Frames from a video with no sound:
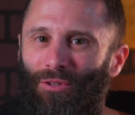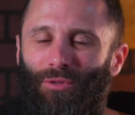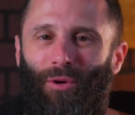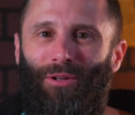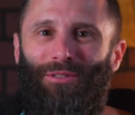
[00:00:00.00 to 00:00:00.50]

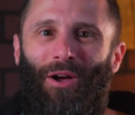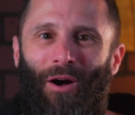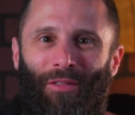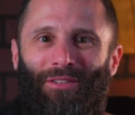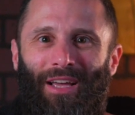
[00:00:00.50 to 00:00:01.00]
tutorials
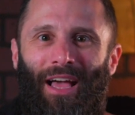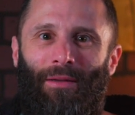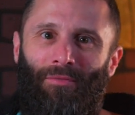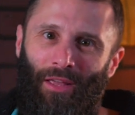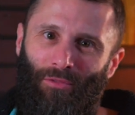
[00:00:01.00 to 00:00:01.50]
all the
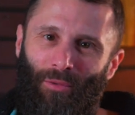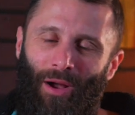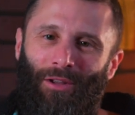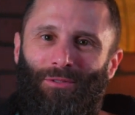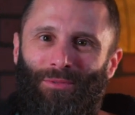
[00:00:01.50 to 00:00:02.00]
time. Thanks for
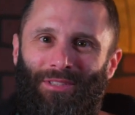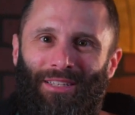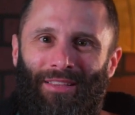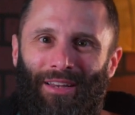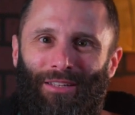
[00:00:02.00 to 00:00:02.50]
watching. We'll
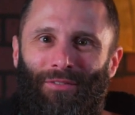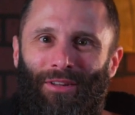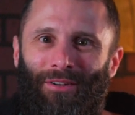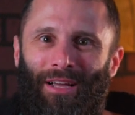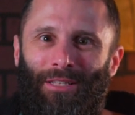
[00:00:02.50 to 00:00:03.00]
see you in the next
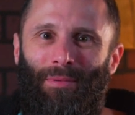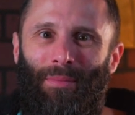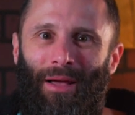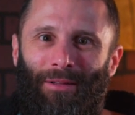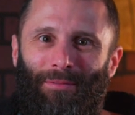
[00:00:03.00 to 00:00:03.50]
video, guys.
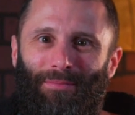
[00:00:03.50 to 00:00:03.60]
Bye-bye.